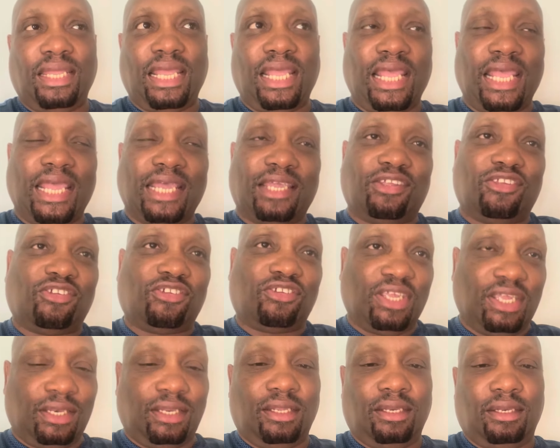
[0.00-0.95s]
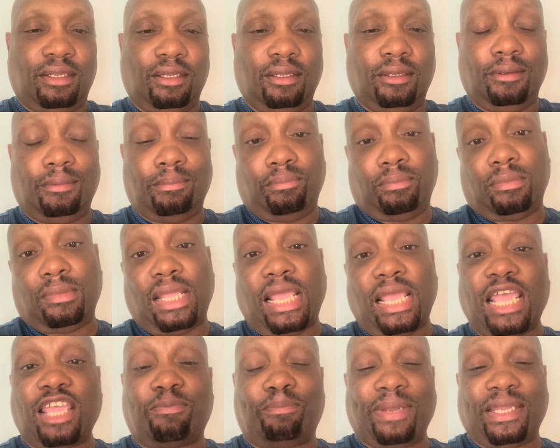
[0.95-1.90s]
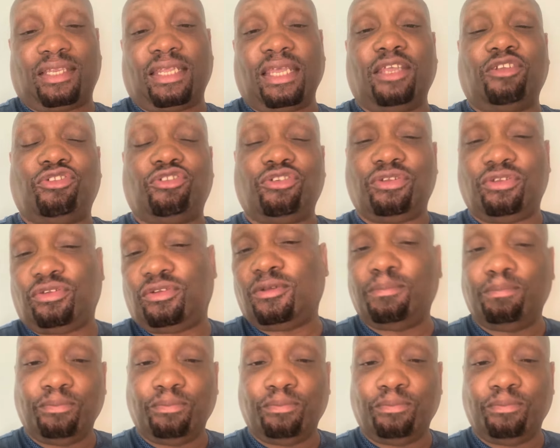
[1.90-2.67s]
exceeded expectations